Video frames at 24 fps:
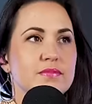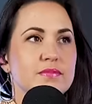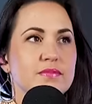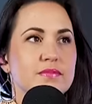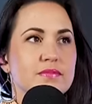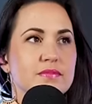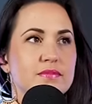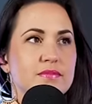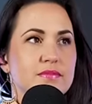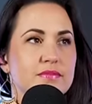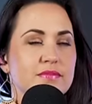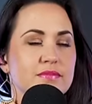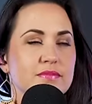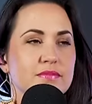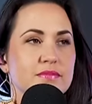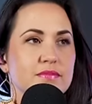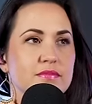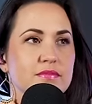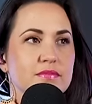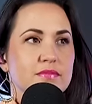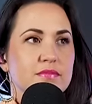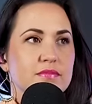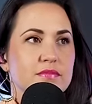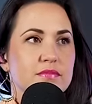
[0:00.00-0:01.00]

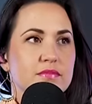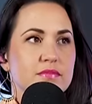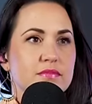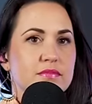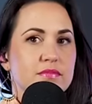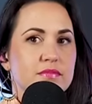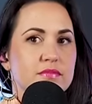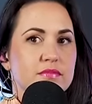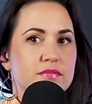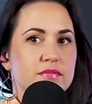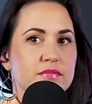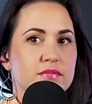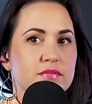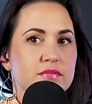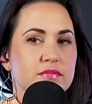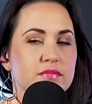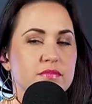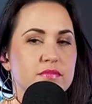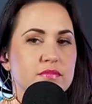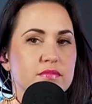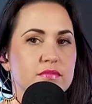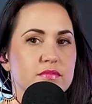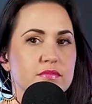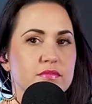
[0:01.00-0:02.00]

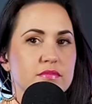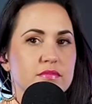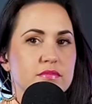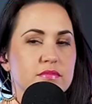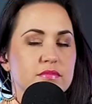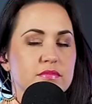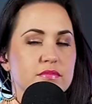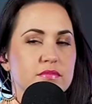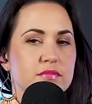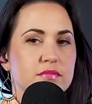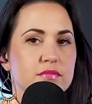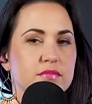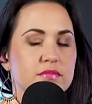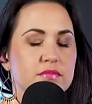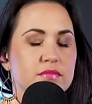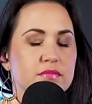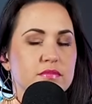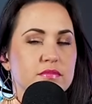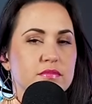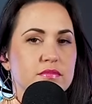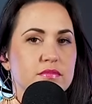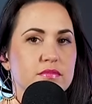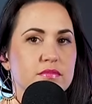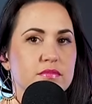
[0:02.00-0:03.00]

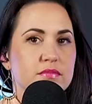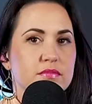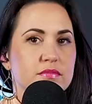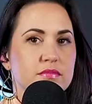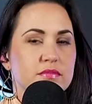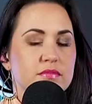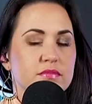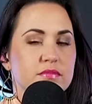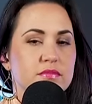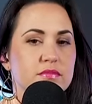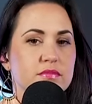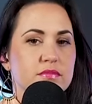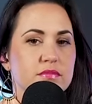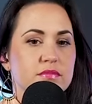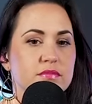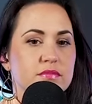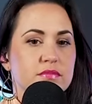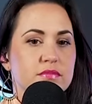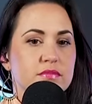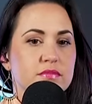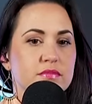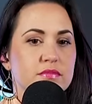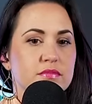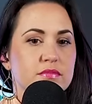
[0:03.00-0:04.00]

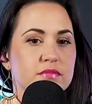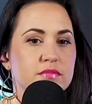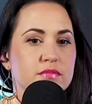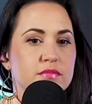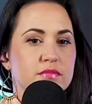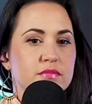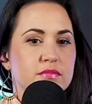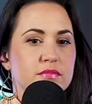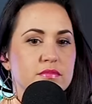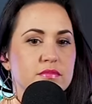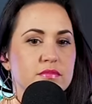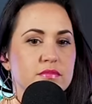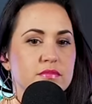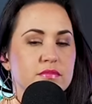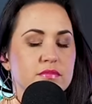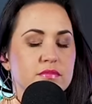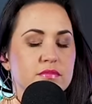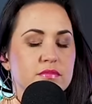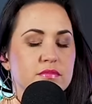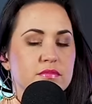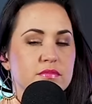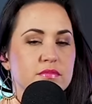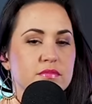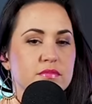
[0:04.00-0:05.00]

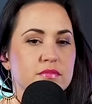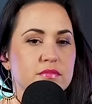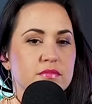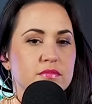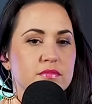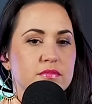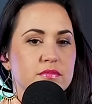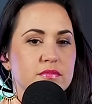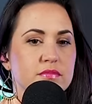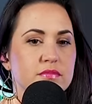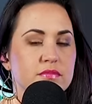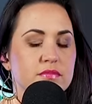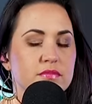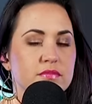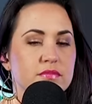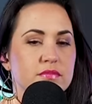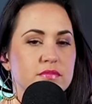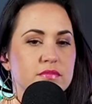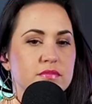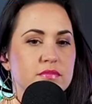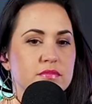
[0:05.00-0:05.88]
(silent)